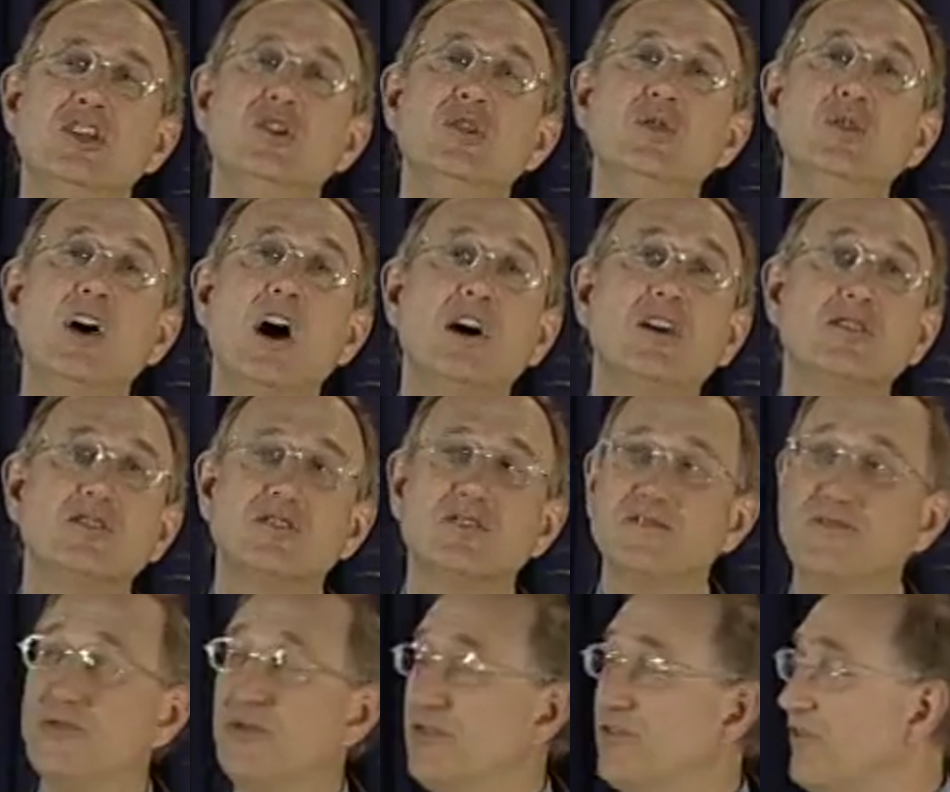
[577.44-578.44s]

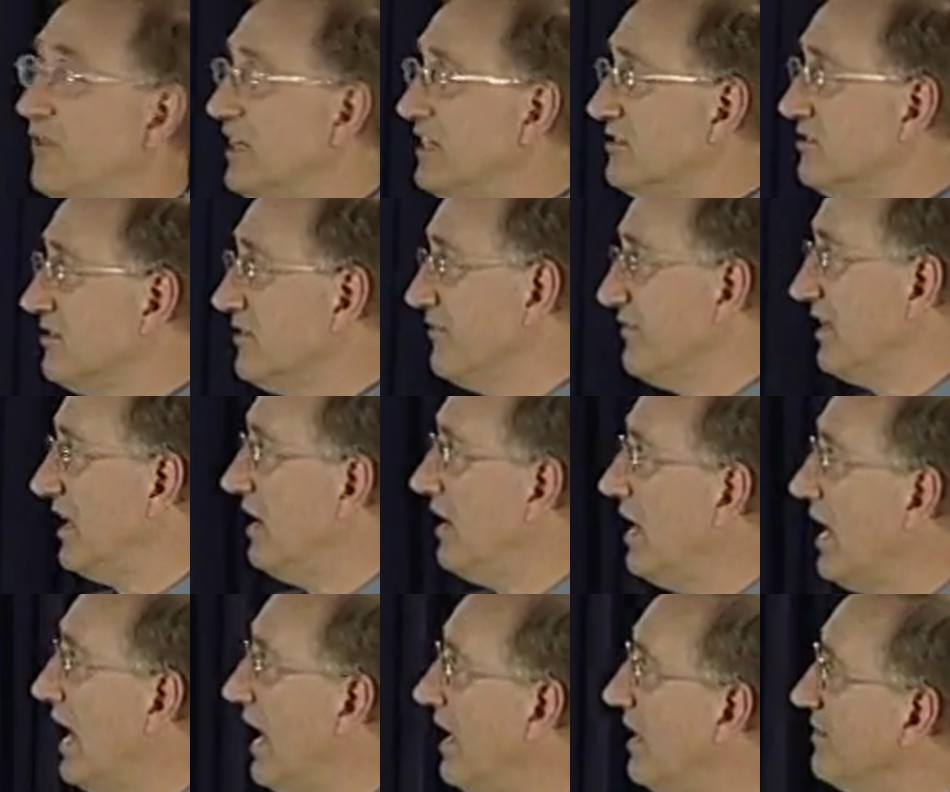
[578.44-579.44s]
eunuchs for the rest of their
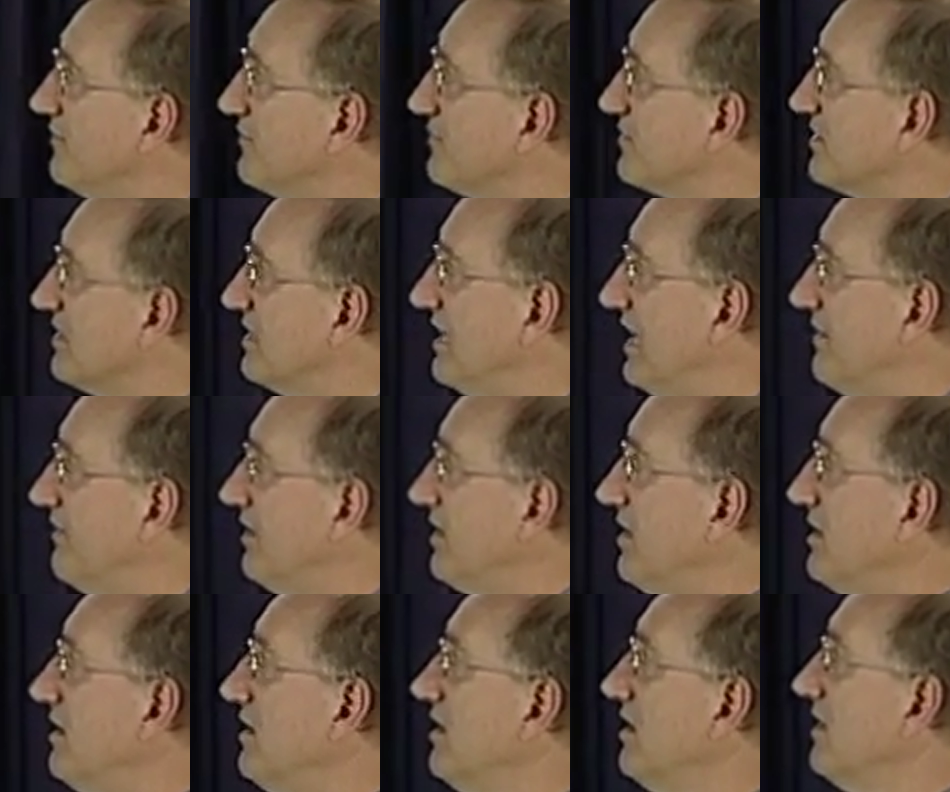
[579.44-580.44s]
lives,
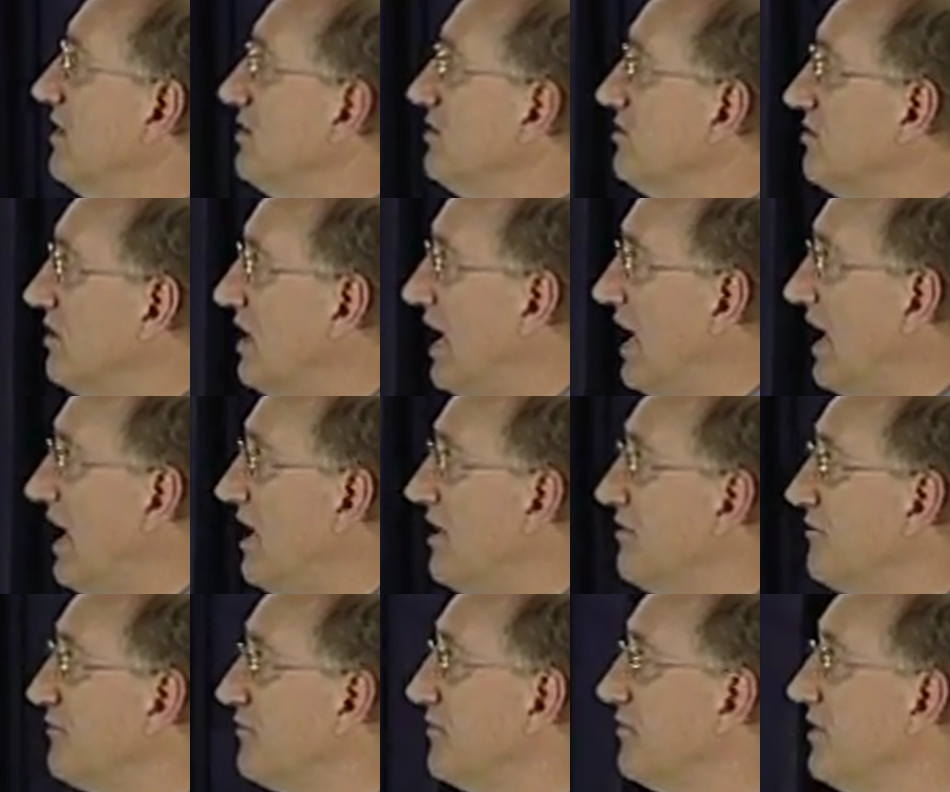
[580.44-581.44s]
never to
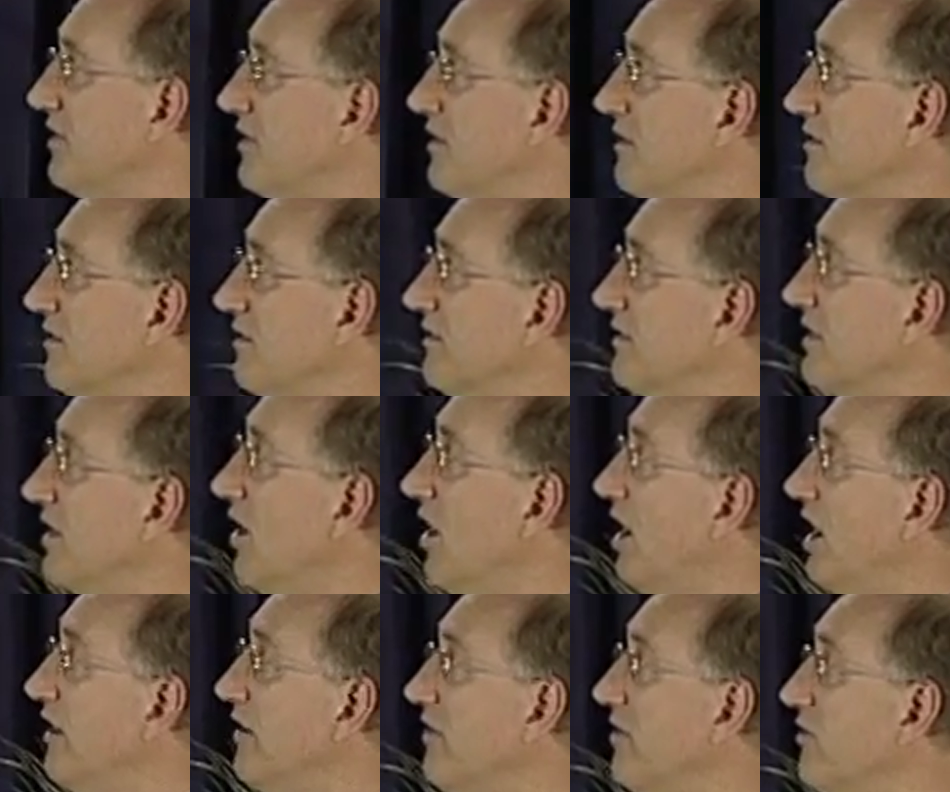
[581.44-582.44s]
have the
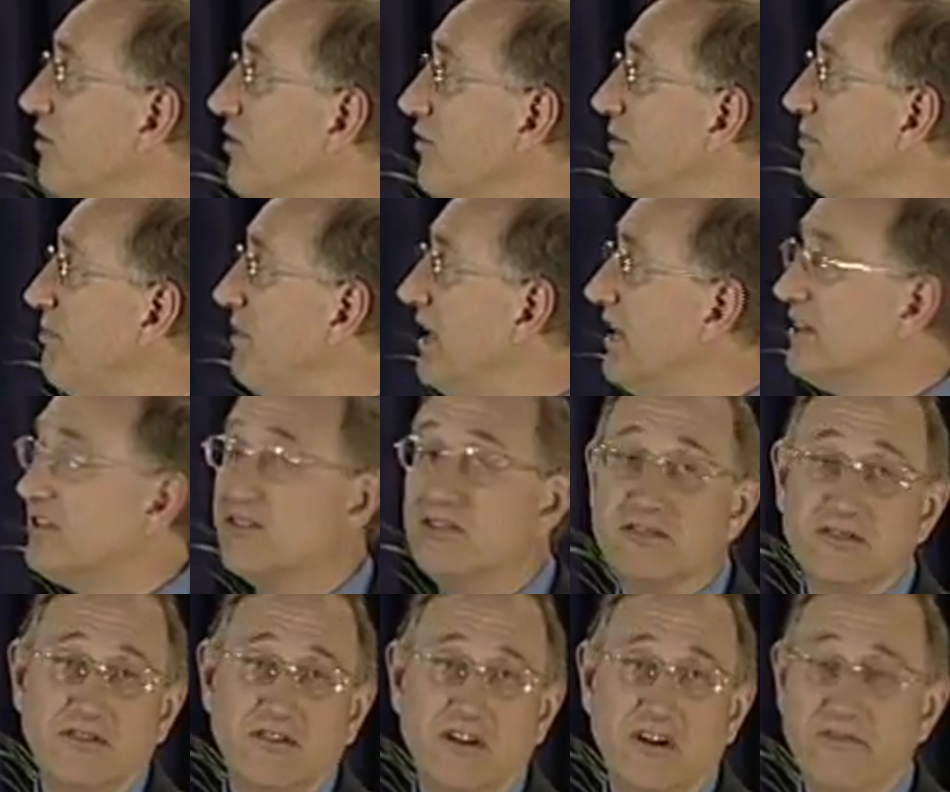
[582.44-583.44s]
honor or the
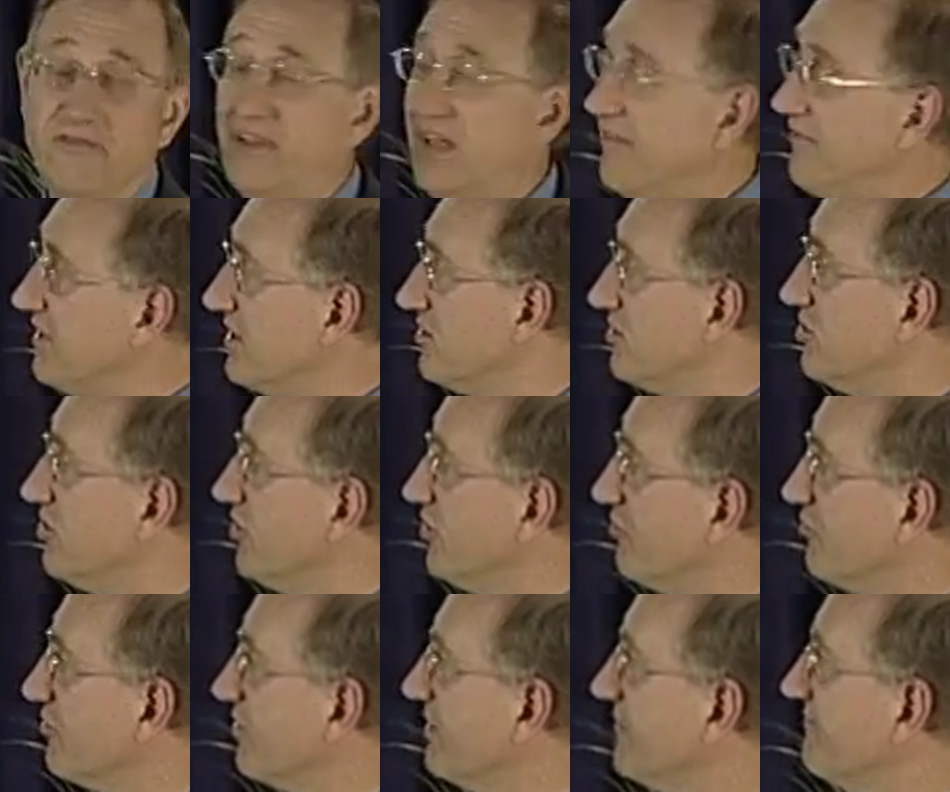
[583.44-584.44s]
pleasure of having
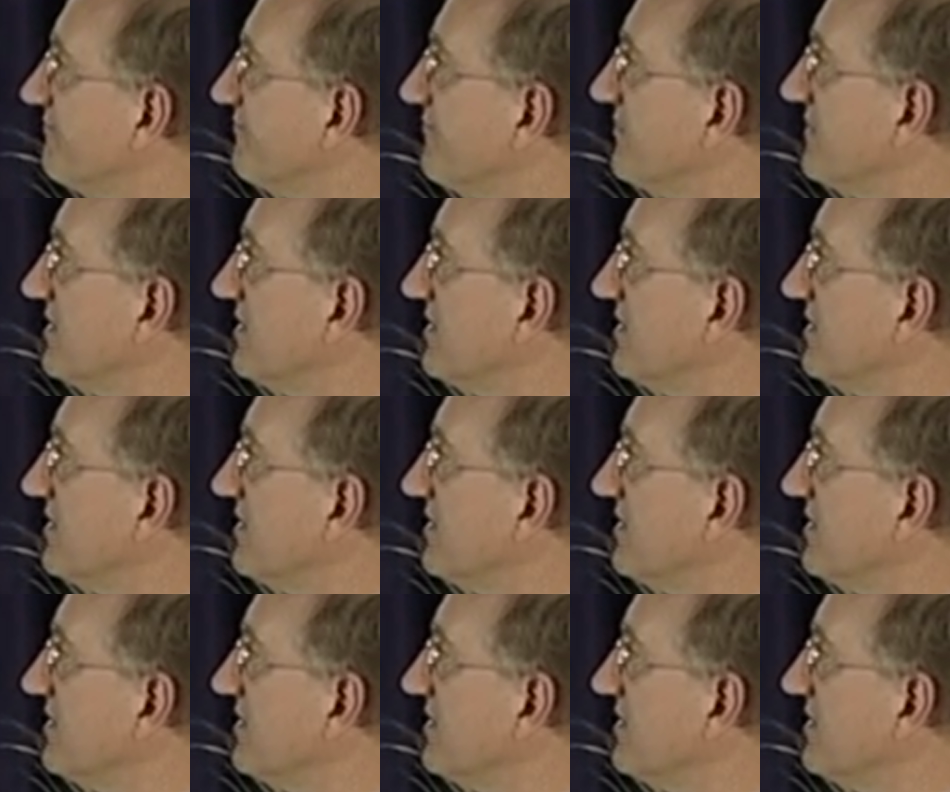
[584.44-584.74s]
children.